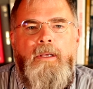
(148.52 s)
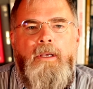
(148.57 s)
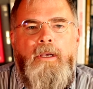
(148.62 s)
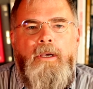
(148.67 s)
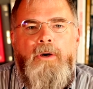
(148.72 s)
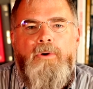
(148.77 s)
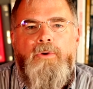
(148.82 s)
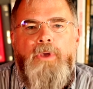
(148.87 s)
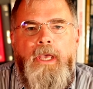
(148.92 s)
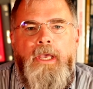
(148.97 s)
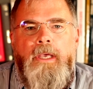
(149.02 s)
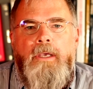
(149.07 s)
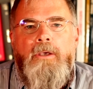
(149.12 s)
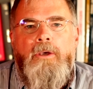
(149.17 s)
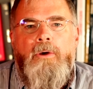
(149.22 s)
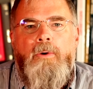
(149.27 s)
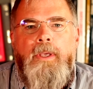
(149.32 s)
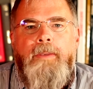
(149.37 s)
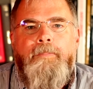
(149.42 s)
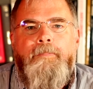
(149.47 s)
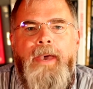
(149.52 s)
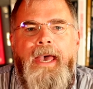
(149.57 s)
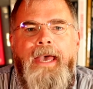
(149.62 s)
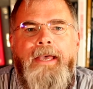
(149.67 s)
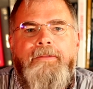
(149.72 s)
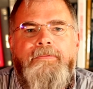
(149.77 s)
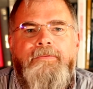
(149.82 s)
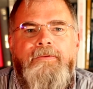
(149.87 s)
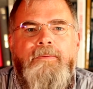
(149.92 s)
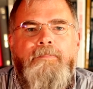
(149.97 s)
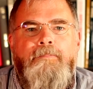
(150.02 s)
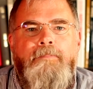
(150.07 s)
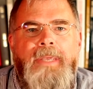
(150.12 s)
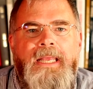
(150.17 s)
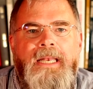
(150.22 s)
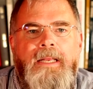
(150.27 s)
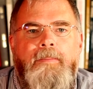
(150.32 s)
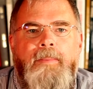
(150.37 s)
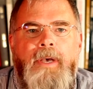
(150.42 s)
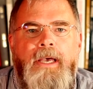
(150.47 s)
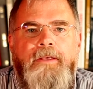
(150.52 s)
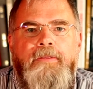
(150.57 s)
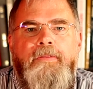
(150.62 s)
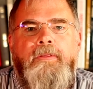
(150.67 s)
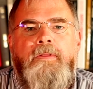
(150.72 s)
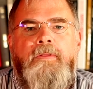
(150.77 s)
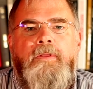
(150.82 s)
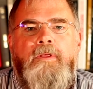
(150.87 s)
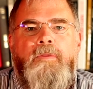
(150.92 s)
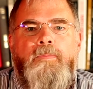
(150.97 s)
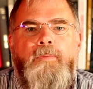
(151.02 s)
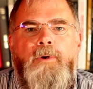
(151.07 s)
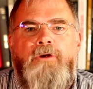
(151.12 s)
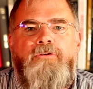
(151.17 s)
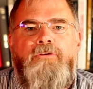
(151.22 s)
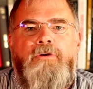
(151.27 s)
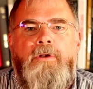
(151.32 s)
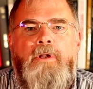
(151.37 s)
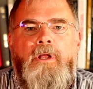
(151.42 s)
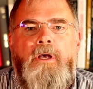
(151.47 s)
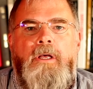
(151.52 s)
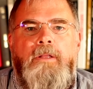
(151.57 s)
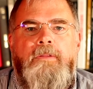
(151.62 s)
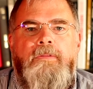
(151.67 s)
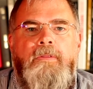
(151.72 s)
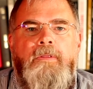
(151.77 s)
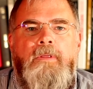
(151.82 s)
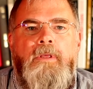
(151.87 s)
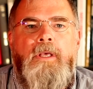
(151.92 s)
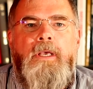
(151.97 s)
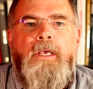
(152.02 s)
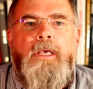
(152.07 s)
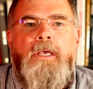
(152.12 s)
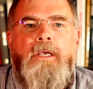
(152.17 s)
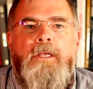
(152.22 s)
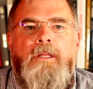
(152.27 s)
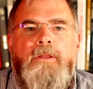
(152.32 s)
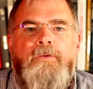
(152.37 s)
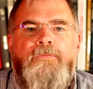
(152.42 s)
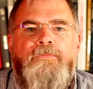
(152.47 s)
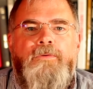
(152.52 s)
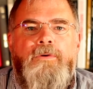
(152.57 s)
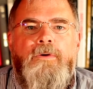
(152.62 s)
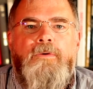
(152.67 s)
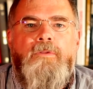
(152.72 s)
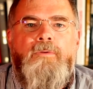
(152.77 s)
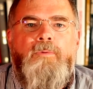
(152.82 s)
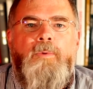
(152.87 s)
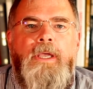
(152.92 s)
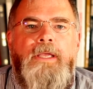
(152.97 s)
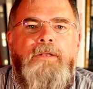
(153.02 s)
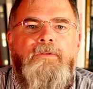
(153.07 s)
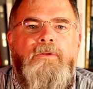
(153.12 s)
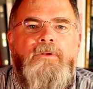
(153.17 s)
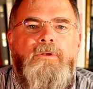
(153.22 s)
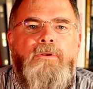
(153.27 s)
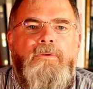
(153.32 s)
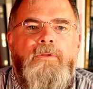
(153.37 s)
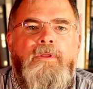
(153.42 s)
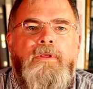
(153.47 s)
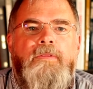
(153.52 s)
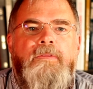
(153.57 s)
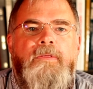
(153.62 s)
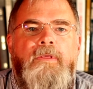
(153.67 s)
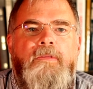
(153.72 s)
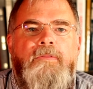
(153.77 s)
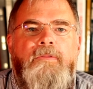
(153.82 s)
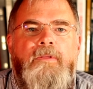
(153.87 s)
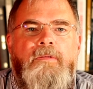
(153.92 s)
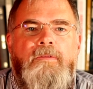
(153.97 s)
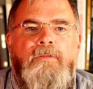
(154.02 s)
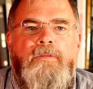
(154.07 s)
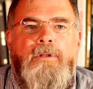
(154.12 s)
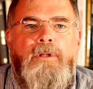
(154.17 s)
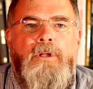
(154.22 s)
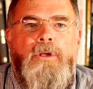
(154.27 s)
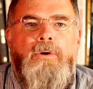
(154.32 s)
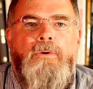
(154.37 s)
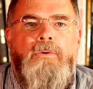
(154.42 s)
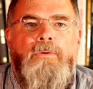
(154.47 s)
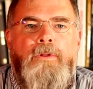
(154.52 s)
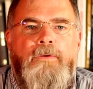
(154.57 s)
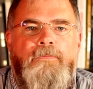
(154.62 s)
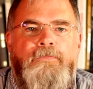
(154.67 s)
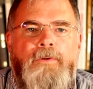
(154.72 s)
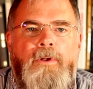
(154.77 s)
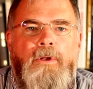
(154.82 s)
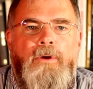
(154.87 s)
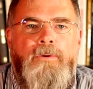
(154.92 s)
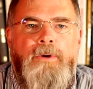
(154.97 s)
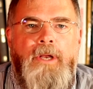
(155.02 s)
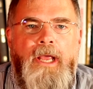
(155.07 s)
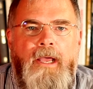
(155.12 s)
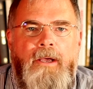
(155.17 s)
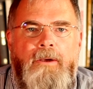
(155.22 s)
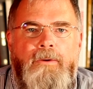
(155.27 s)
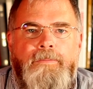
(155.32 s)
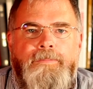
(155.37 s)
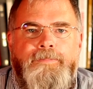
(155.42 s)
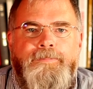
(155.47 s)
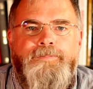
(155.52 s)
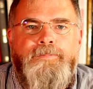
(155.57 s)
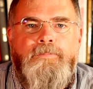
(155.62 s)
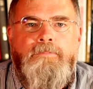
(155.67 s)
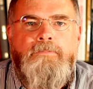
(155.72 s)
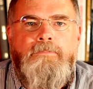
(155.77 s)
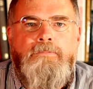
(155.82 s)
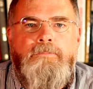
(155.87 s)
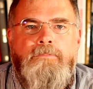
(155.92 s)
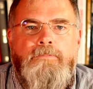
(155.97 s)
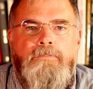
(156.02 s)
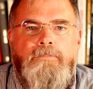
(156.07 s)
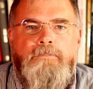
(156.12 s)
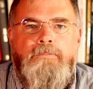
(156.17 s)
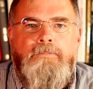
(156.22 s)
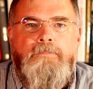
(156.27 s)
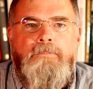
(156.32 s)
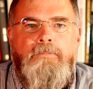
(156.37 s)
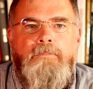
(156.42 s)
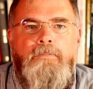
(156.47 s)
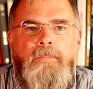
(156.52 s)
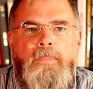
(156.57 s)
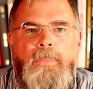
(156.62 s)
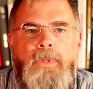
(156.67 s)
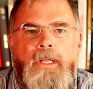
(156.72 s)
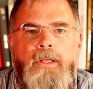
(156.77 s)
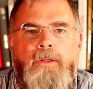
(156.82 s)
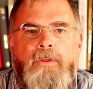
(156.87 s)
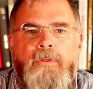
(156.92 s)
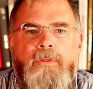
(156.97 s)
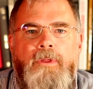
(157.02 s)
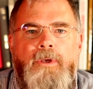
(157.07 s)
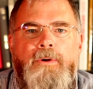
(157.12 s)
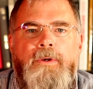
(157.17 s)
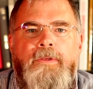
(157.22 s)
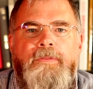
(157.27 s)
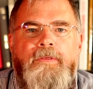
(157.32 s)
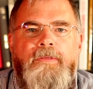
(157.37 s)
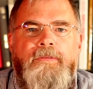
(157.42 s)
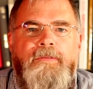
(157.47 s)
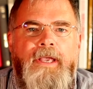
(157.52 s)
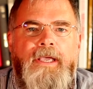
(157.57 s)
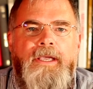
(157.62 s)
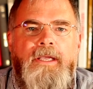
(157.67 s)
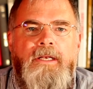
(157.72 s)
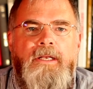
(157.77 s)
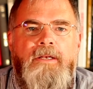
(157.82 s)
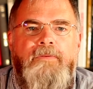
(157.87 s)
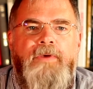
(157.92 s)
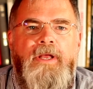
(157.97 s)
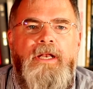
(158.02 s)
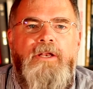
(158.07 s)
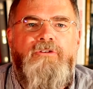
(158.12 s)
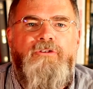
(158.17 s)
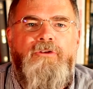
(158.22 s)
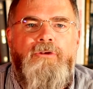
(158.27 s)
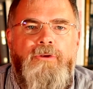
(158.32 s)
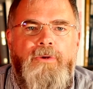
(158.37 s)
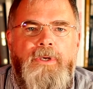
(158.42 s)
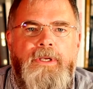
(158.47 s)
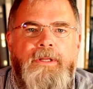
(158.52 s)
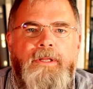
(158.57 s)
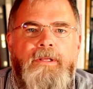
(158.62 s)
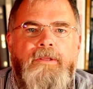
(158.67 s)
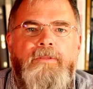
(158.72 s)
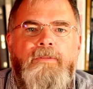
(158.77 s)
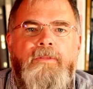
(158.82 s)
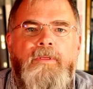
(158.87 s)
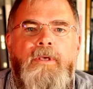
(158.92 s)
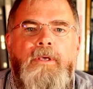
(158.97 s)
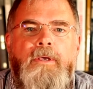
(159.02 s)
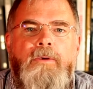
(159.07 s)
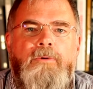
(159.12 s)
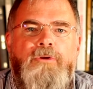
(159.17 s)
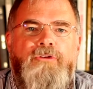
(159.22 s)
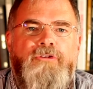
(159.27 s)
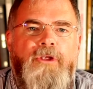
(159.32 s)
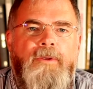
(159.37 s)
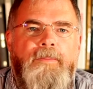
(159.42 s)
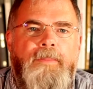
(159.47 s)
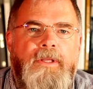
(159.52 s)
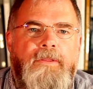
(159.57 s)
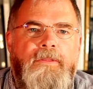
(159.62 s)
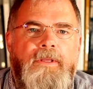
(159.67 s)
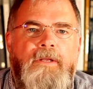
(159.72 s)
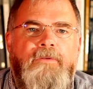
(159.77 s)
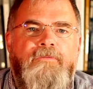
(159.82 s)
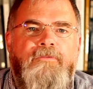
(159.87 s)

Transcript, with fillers: Okay, going back to minimizing this pressure loss, the first way to do this is to slow the flow down. There is a second advantage in doing this, which can be seen